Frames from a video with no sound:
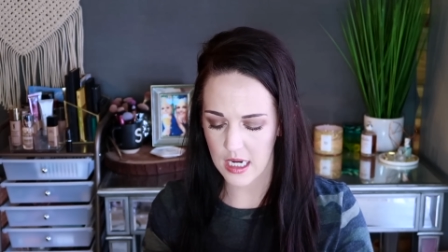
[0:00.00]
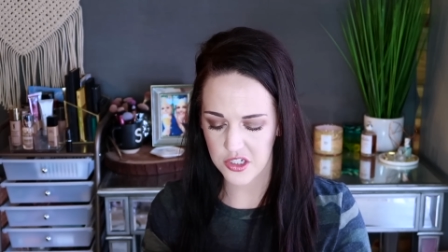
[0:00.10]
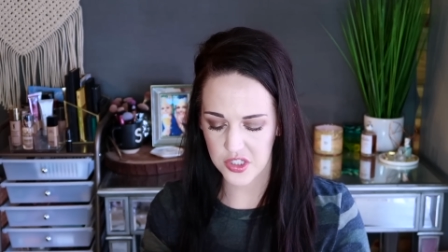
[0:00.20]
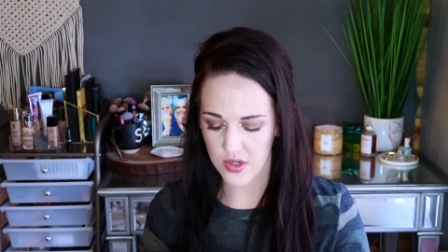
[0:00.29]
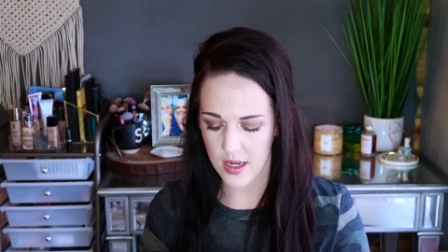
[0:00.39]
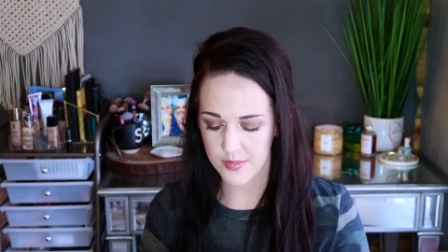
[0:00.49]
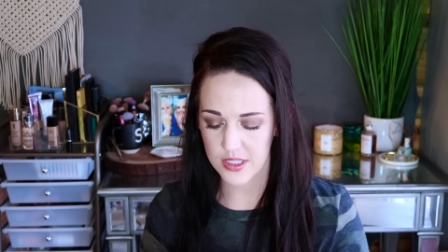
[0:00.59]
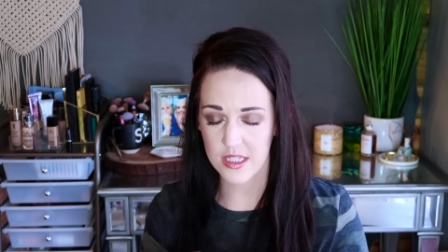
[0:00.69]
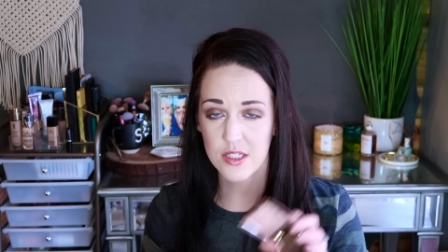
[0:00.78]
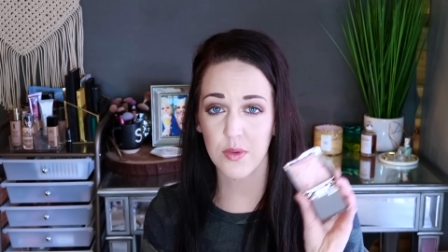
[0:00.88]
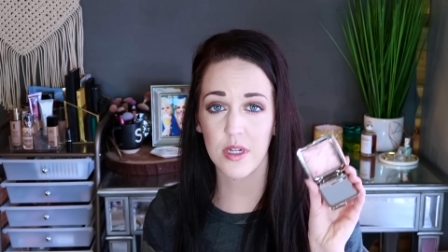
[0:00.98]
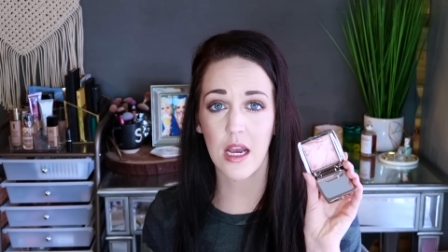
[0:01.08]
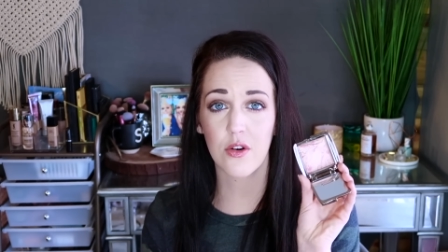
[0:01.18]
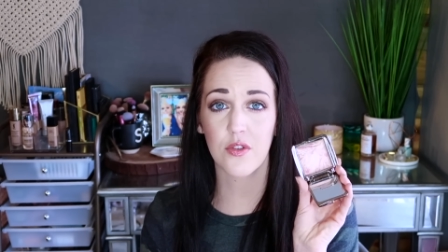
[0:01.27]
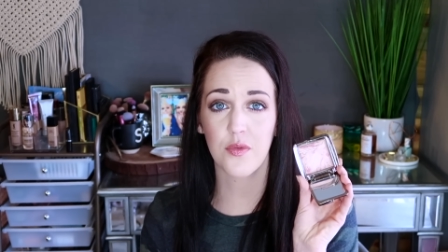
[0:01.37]
I just grabbed this one
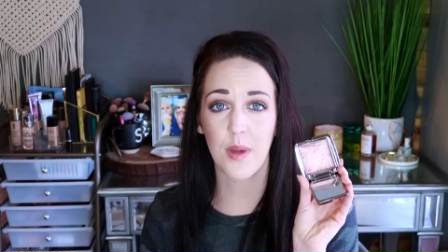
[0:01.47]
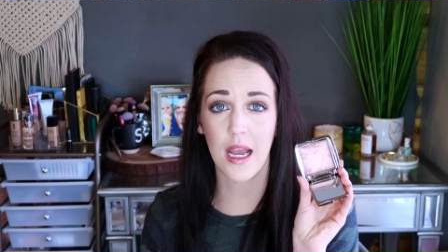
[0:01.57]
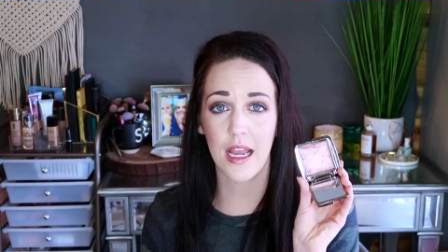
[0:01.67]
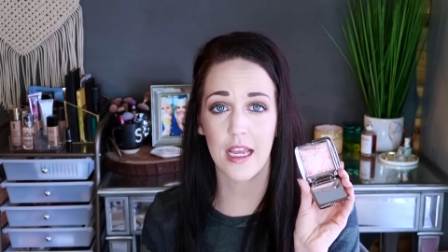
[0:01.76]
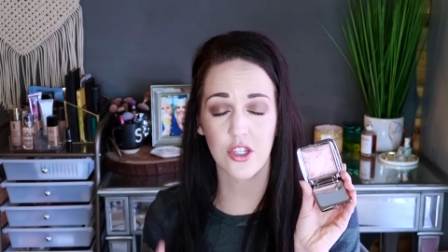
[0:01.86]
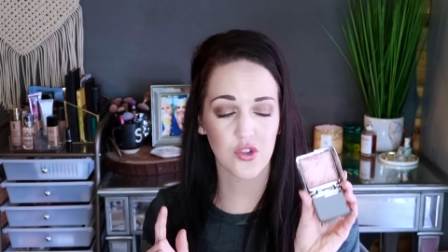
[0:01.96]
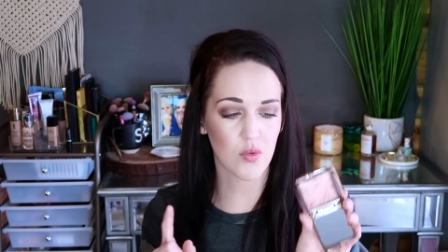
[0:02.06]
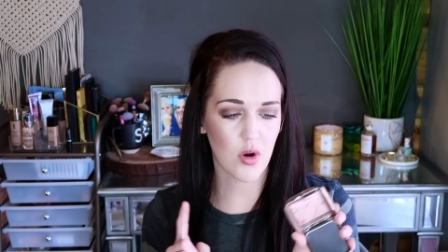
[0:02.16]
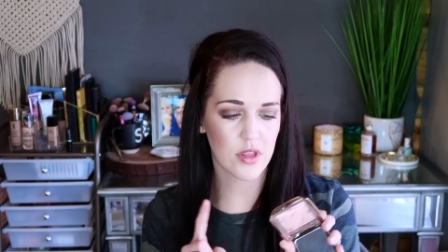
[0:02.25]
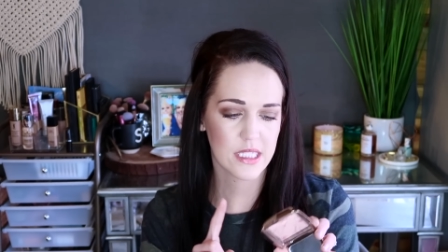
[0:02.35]
out of my drawer.